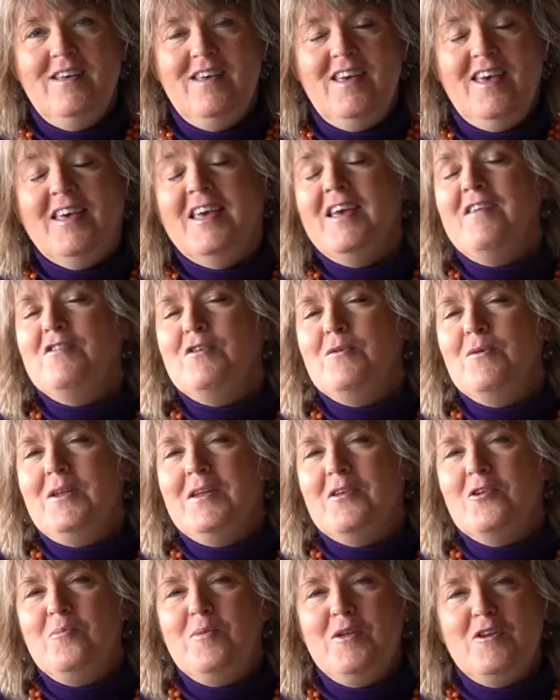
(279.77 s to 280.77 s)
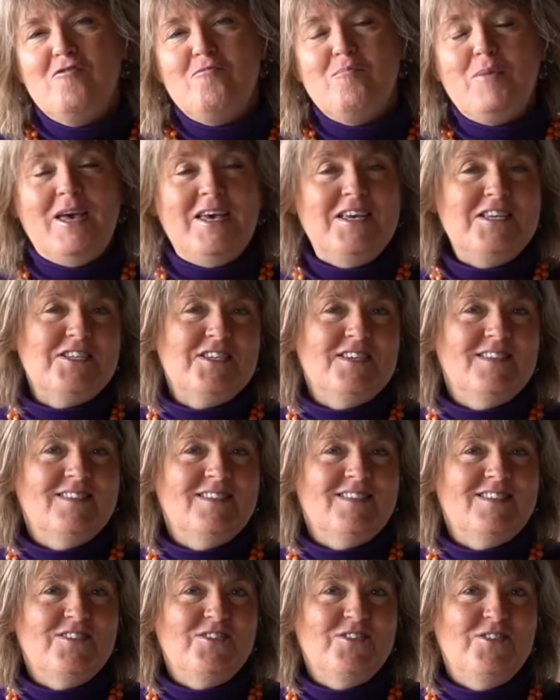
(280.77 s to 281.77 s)
it gives you a little bit of
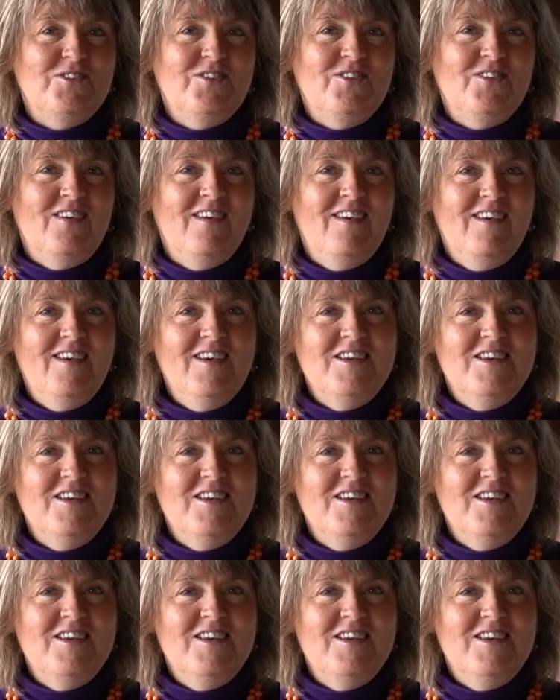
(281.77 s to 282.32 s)
patience to